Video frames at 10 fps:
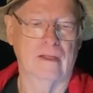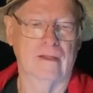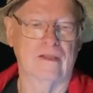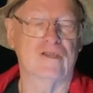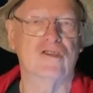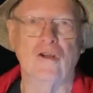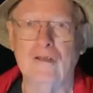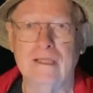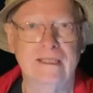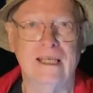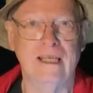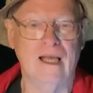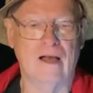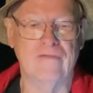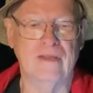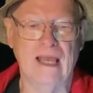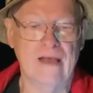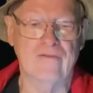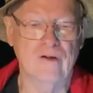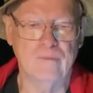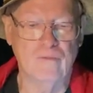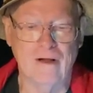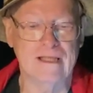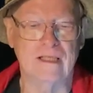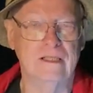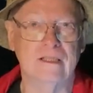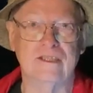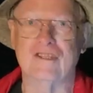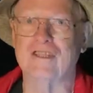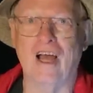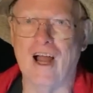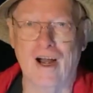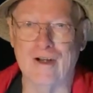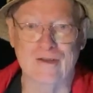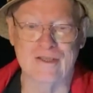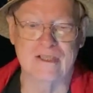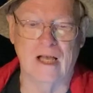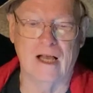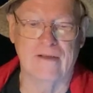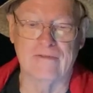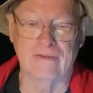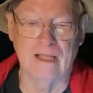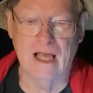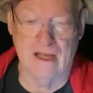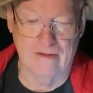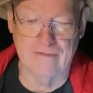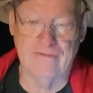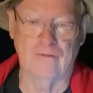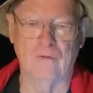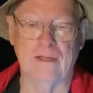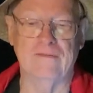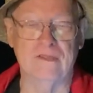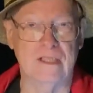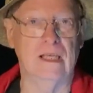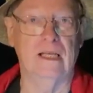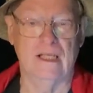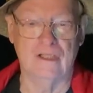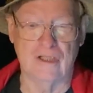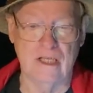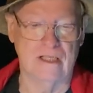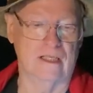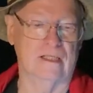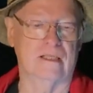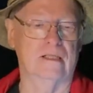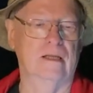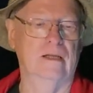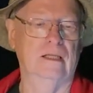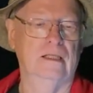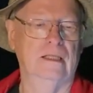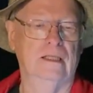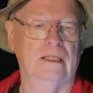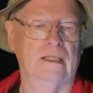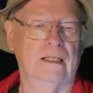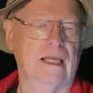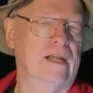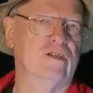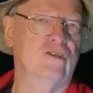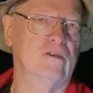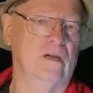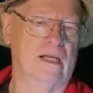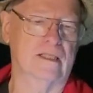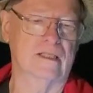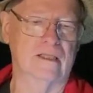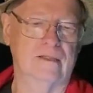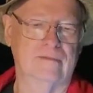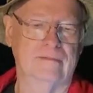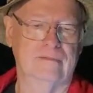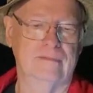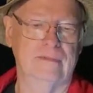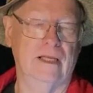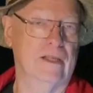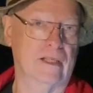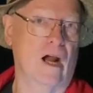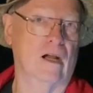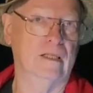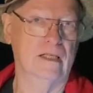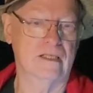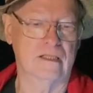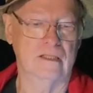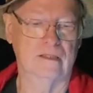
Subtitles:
the certainty of the ever-present stars of love we've seen in Jesus can assure us in the darkness